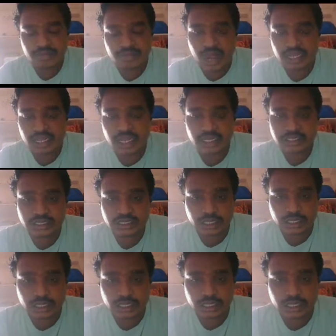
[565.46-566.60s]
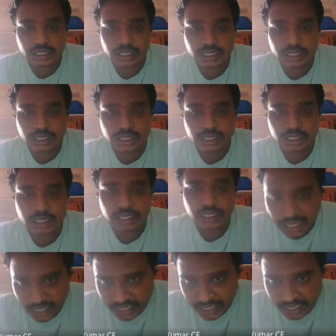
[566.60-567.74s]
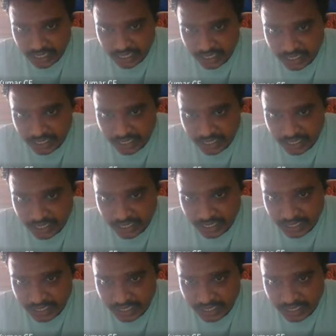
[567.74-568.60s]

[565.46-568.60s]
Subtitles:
of the particles in the settling tank.